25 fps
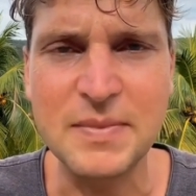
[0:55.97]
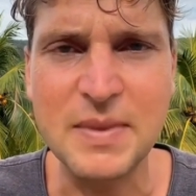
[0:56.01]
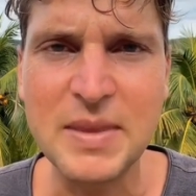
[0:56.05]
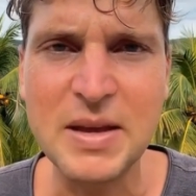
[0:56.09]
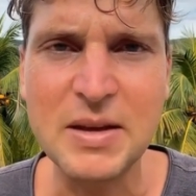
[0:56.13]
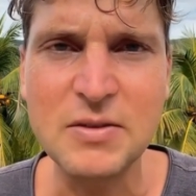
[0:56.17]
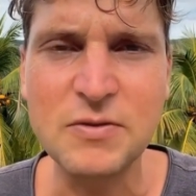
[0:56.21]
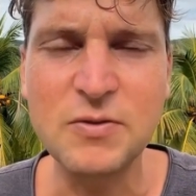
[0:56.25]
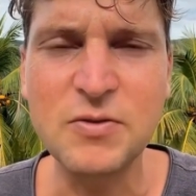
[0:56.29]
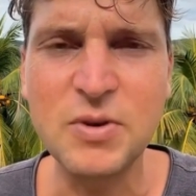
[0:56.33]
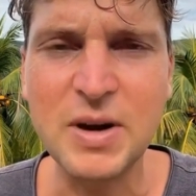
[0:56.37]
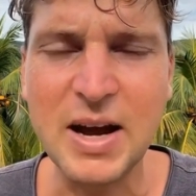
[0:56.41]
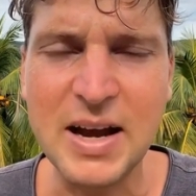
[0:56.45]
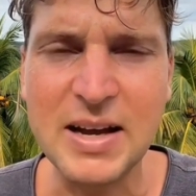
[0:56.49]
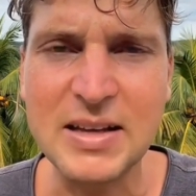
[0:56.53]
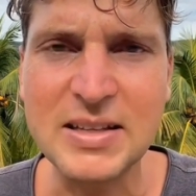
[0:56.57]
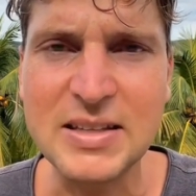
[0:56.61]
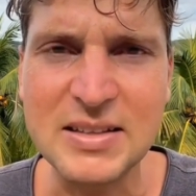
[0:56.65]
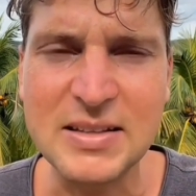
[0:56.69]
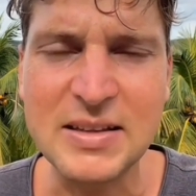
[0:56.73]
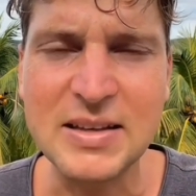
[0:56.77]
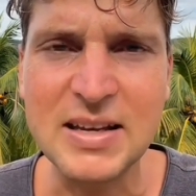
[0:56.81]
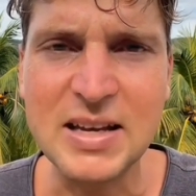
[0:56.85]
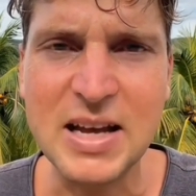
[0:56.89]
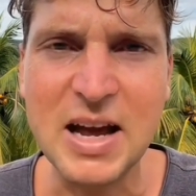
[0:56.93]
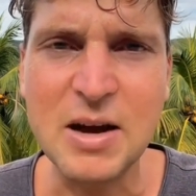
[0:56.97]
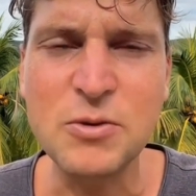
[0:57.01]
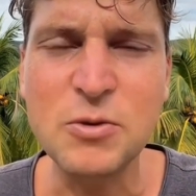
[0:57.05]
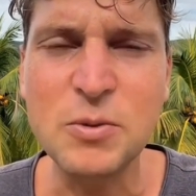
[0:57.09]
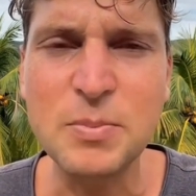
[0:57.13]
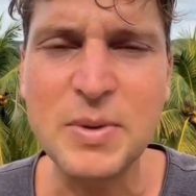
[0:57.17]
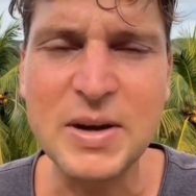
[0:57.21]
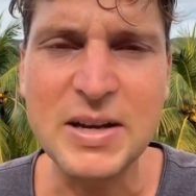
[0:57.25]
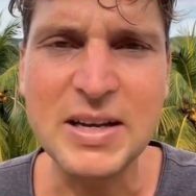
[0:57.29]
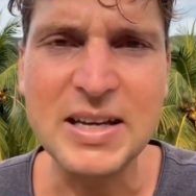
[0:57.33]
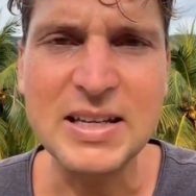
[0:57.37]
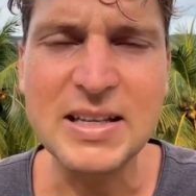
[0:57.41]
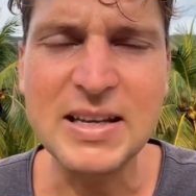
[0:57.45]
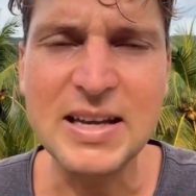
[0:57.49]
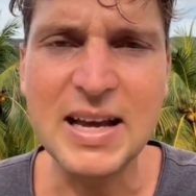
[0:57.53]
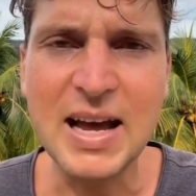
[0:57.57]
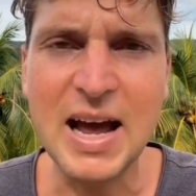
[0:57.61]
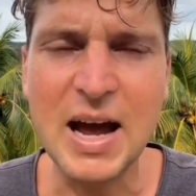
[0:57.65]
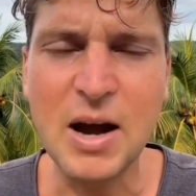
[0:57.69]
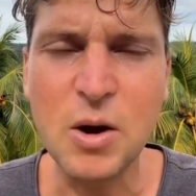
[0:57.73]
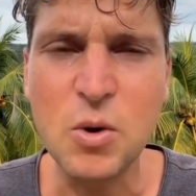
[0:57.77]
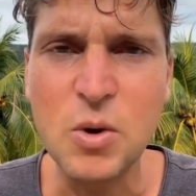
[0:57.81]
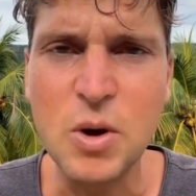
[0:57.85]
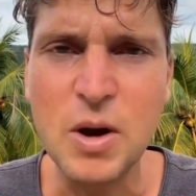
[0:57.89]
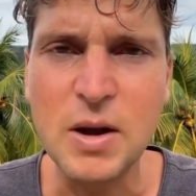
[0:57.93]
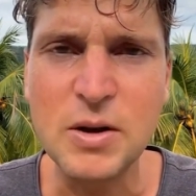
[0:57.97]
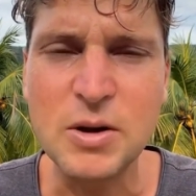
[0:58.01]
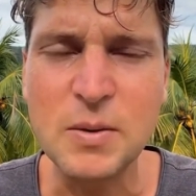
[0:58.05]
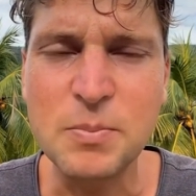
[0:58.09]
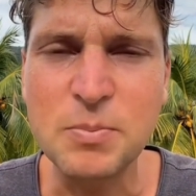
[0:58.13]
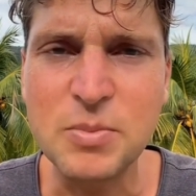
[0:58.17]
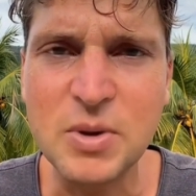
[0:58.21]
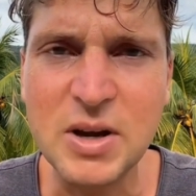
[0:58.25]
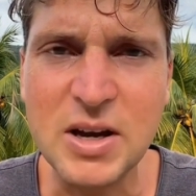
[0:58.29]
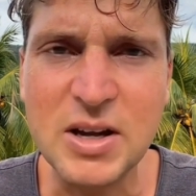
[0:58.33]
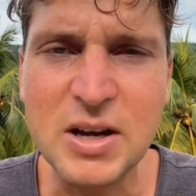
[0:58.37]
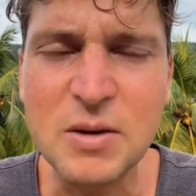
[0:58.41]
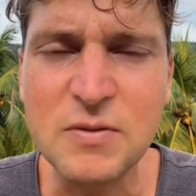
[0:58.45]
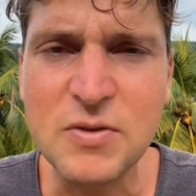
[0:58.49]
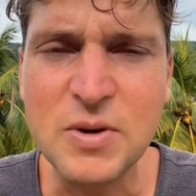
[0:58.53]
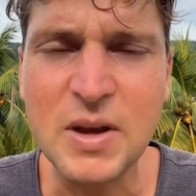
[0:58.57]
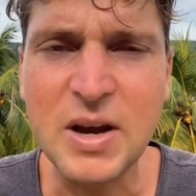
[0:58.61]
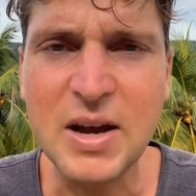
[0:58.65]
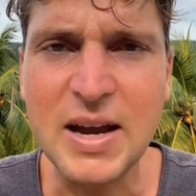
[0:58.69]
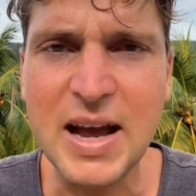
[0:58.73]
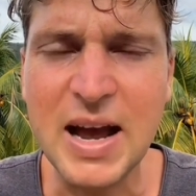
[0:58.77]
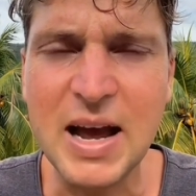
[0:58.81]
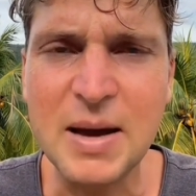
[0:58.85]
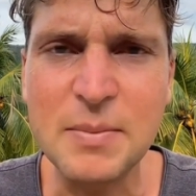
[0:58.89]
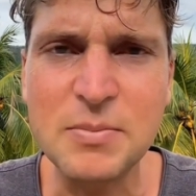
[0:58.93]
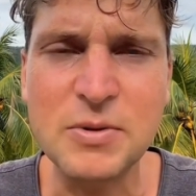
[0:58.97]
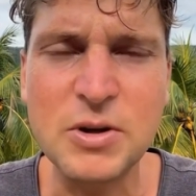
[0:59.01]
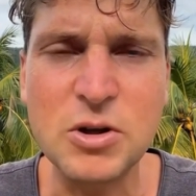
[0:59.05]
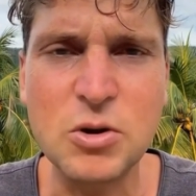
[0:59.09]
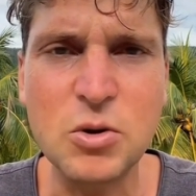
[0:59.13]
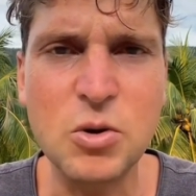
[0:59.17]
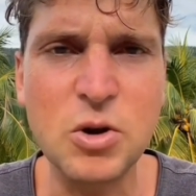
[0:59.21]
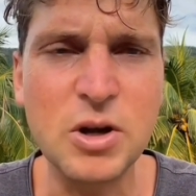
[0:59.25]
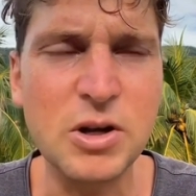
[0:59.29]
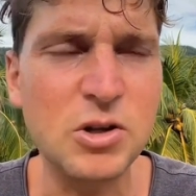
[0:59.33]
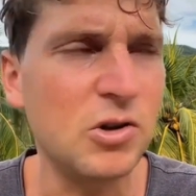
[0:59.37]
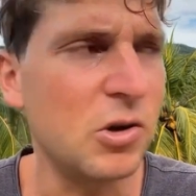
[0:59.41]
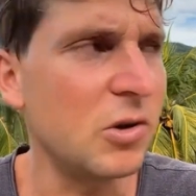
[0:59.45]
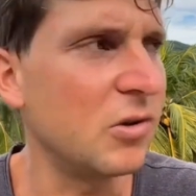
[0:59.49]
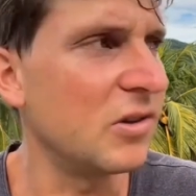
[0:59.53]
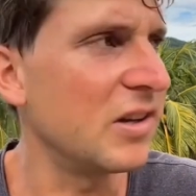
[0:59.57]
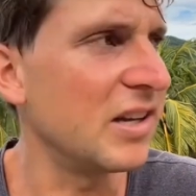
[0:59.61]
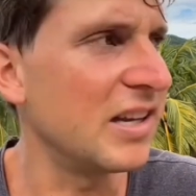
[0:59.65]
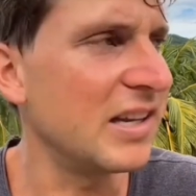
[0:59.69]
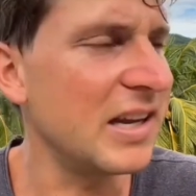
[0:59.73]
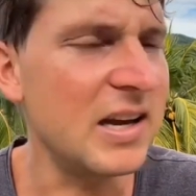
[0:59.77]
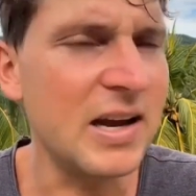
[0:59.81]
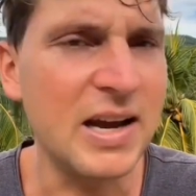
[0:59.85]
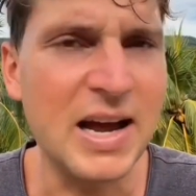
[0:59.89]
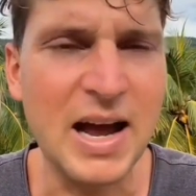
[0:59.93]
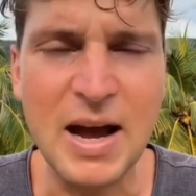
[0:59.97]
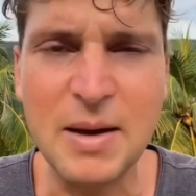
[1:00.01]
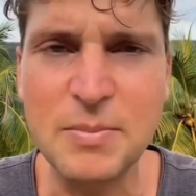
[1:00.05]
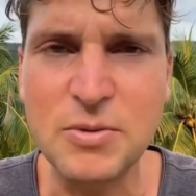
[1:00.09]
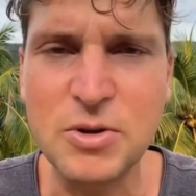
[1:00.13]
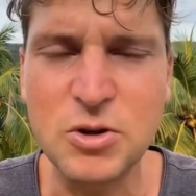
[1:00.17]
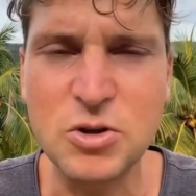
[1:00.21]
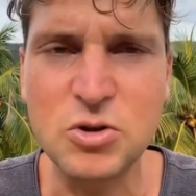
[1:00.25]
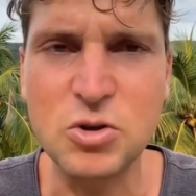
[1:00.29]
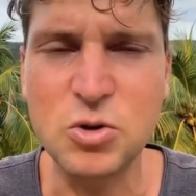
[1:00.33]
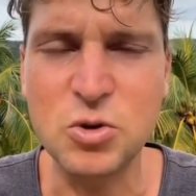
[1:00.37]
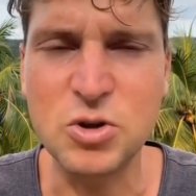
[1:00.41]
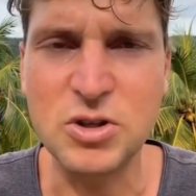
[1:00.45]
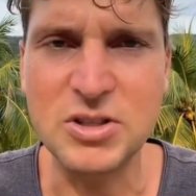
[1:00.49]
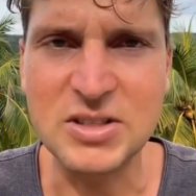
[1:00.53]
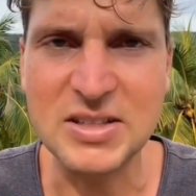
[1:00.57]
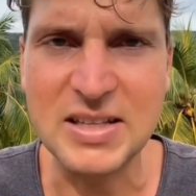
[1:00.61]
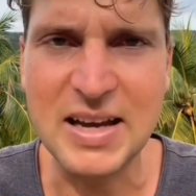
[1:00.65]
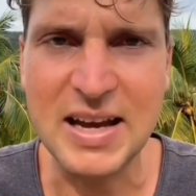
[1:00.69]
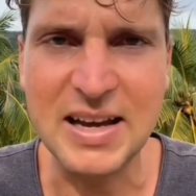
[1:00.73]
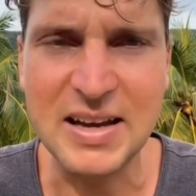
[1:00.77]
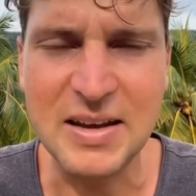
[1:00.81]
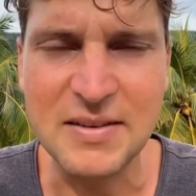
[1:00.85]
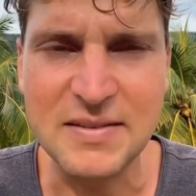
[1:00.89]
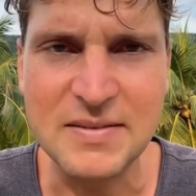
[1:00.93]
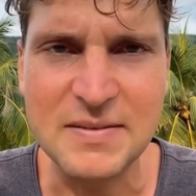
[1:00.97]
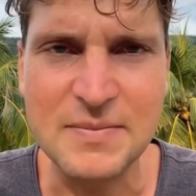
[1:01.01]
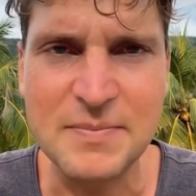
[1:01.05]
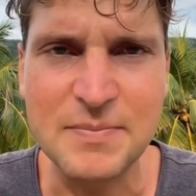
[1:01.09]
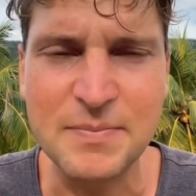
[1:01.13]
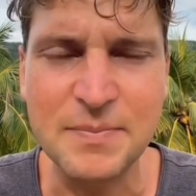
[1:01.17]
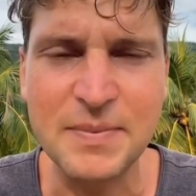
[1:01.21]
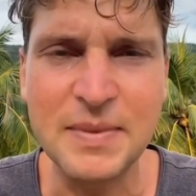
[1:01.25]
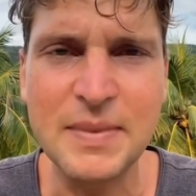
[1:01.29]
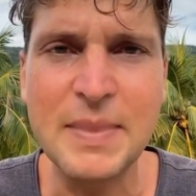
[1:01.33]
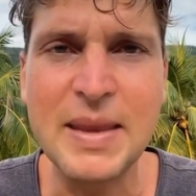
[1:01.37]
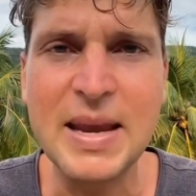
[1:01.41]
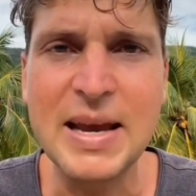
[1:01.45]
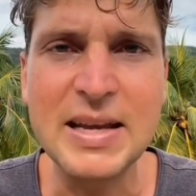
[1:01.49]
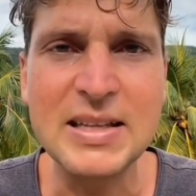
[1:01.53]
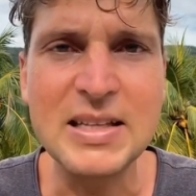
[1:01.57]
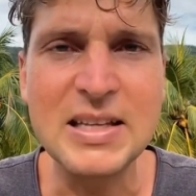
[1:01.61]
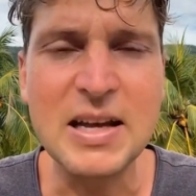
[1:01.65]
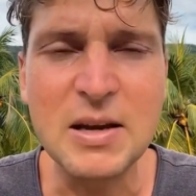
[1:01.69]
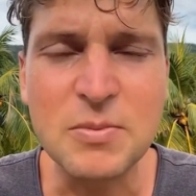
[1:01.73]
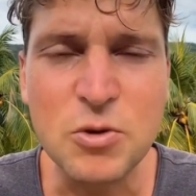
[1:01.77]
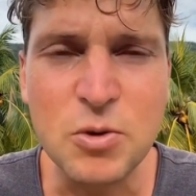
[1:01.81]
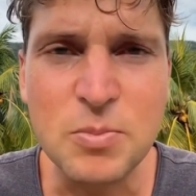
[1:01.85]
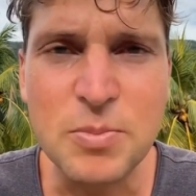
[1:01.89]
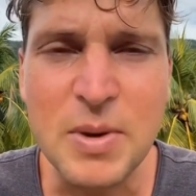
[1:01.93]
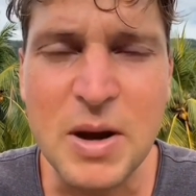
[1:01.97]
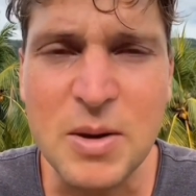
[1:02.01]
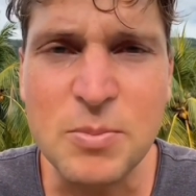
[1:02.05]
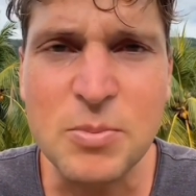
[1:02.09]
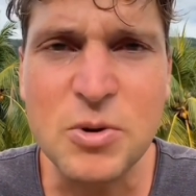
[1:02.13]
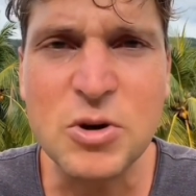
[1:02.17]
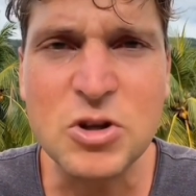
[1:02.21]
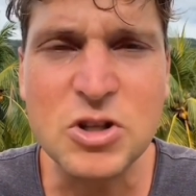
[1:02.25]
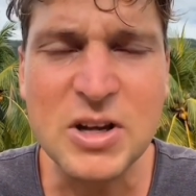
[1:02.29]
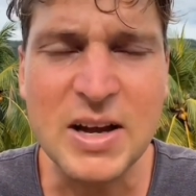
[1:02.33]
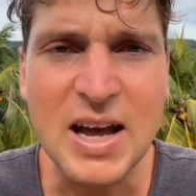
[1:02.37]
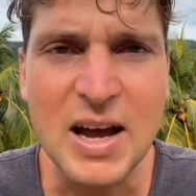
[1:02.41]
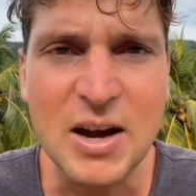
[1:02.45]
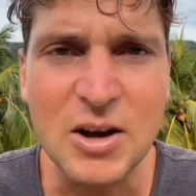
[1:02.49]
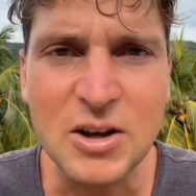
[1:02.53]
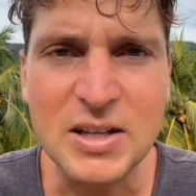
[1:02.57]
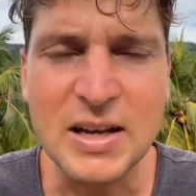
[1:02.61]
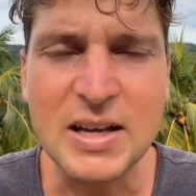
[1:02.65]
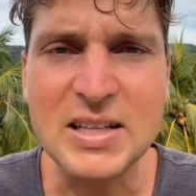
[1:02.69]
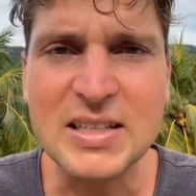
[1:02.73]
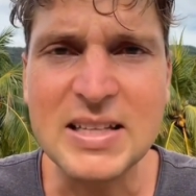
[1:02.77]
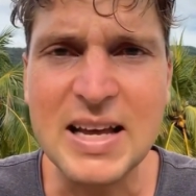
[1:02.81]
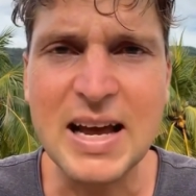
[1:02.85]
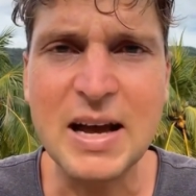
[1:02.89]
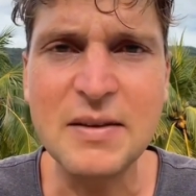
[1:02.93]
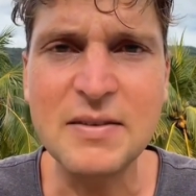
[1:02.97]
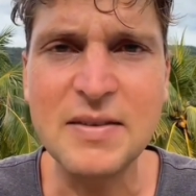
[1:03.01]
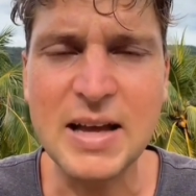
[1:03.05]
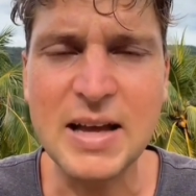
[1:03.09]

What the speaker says: In France, the government is now on the brink of collapse, or has already collapsed, you could say. And several big personalities have